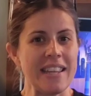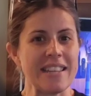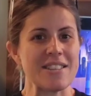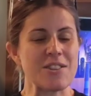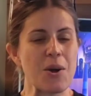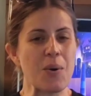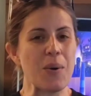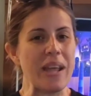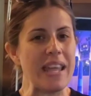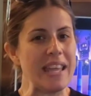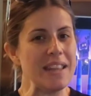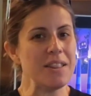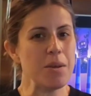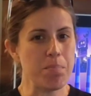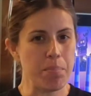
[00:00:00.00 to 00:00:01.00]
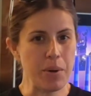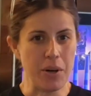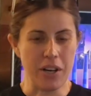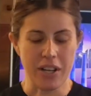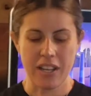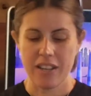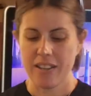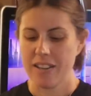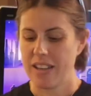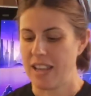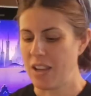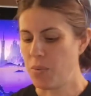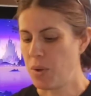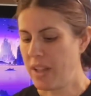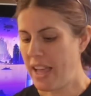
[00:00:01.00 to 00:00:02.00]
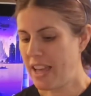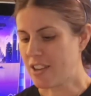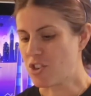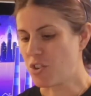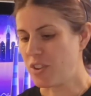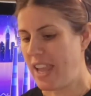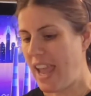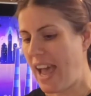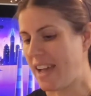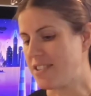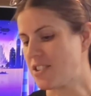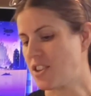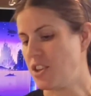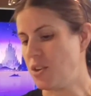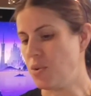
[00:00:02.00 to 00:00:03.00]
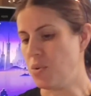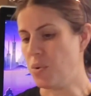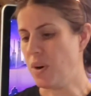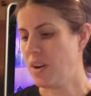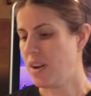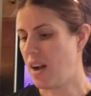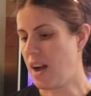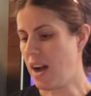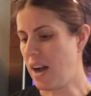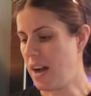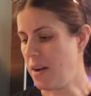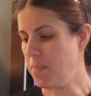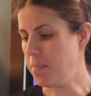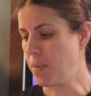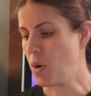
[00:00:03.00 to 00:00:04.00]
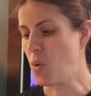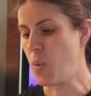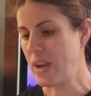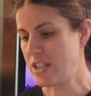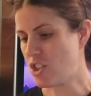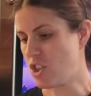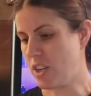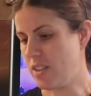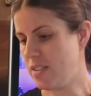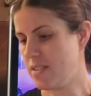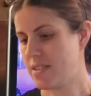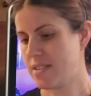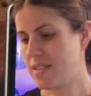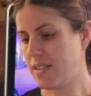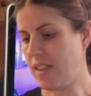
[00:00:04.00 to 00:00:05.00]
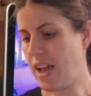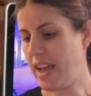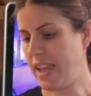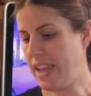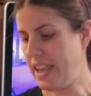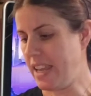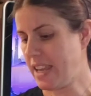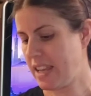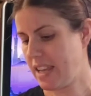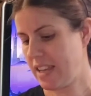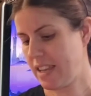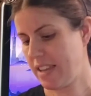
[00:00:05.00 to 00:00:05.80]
So in the book, it will actually ask you questions like,